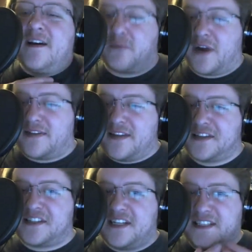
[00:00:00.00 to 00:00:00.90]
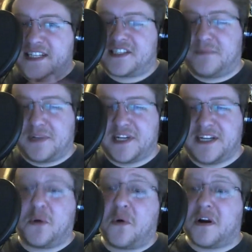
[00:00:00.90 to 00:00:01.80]
write this to disk,
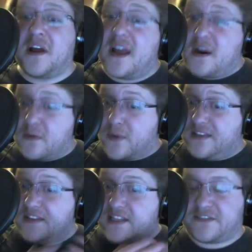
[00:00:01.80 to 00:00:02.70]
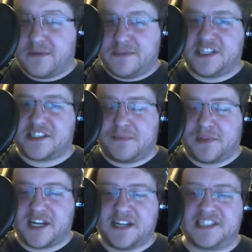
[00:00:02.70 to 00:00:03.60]
please, or read this from disk,
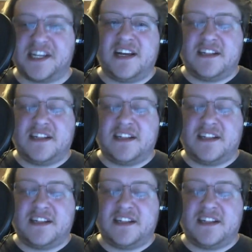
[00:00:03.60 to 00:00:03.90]
please.